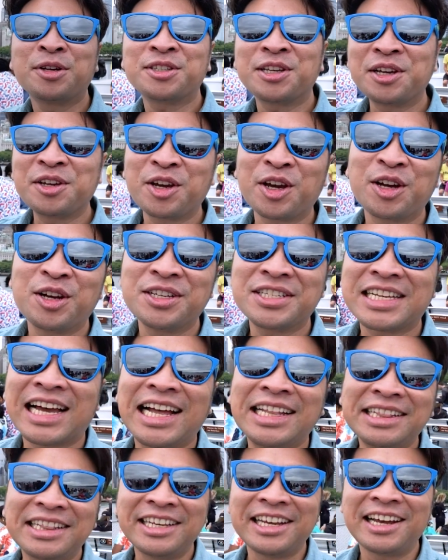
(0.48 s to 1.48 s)
and girls,
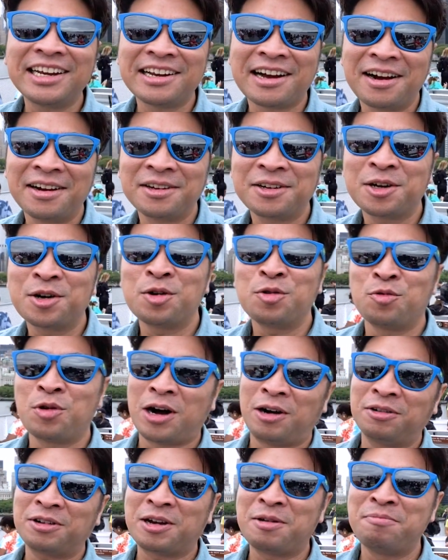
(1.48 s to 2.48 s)
auntie and uncle,
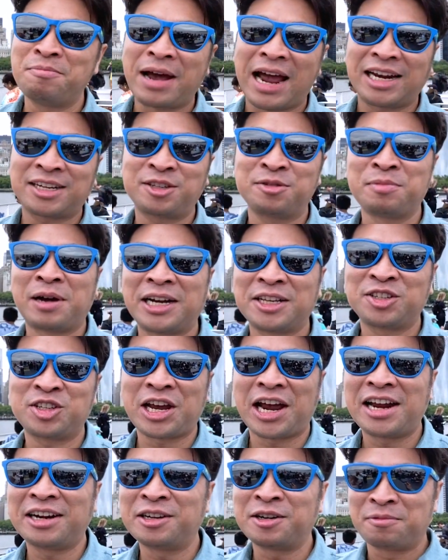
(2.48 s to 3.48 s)
welcome back to my
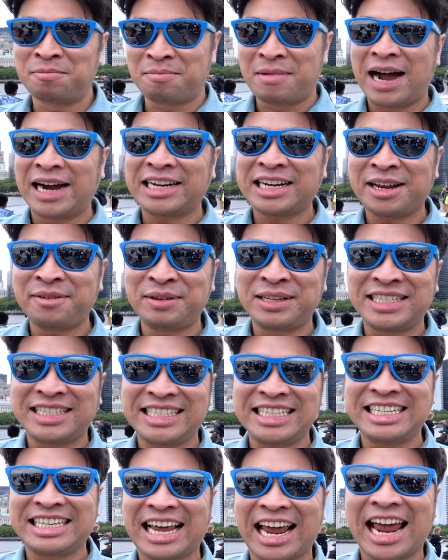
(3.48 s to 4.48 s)
channel. My name is
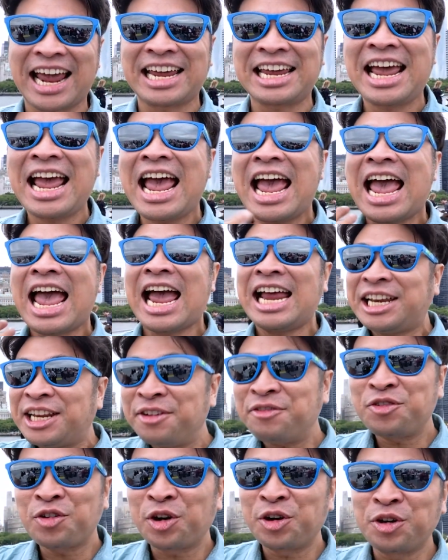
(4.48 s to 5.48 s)
CK and
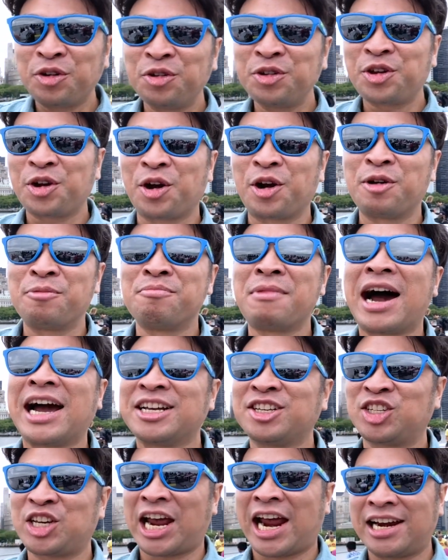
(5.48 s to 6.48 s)
if you're new here, my
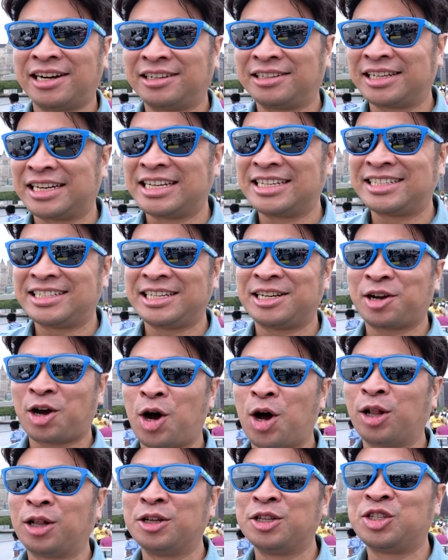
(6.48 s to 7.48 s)
channel is C
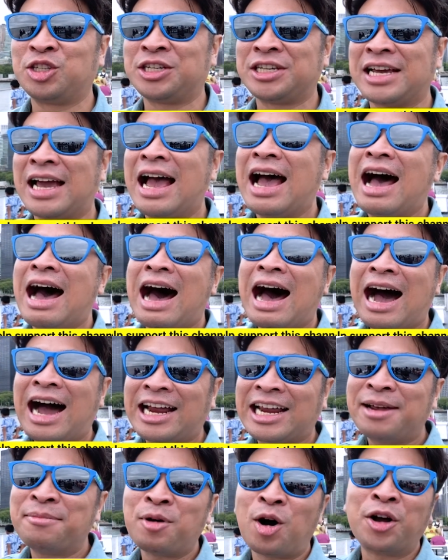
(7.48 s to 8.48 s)
Kology. I
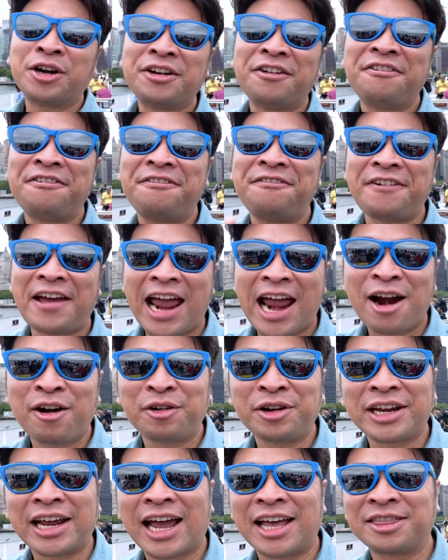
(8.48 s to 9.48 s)
am on a
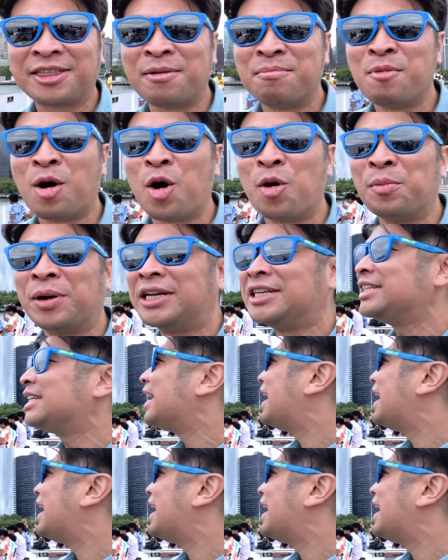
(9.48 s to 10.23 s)
ferry at the moment